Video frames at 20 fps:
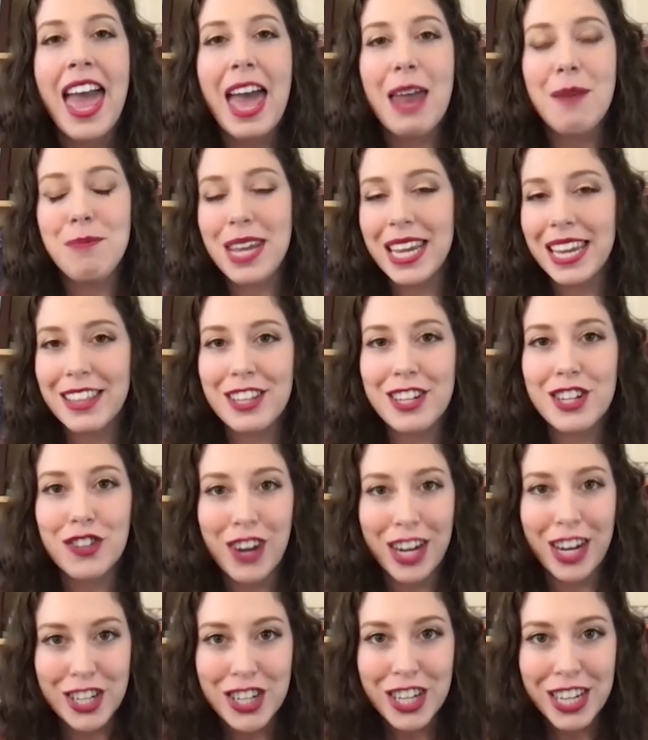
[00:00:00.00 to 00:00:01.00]
and being in the
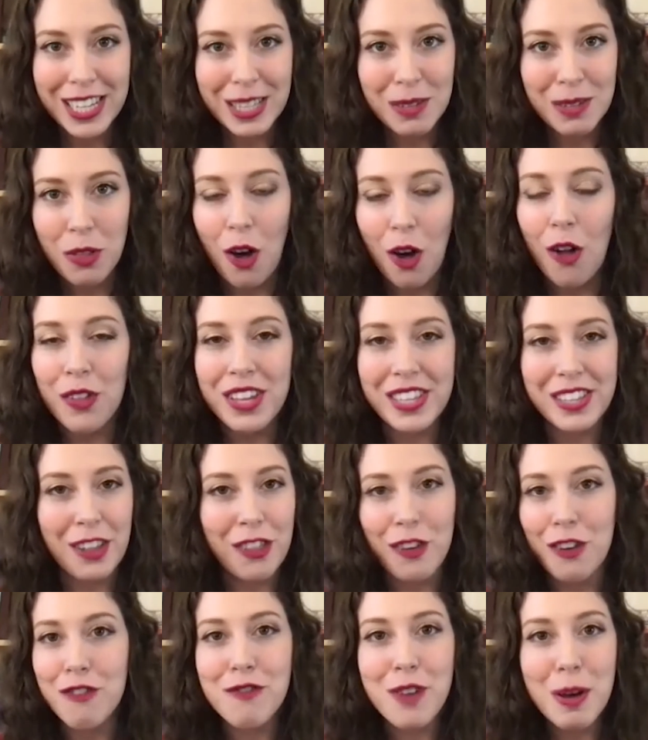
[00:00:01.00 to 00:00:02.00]
trenches with all these
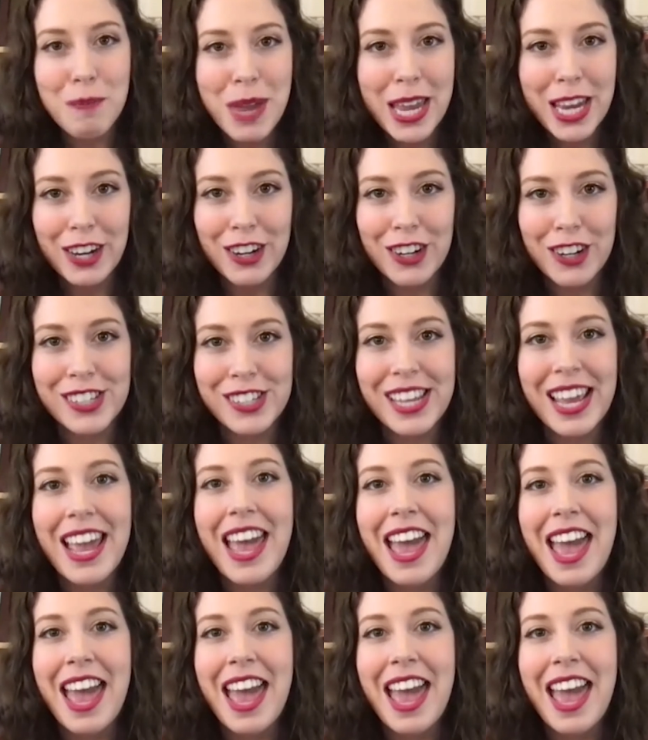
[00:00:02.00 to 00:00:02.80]
other filmmakers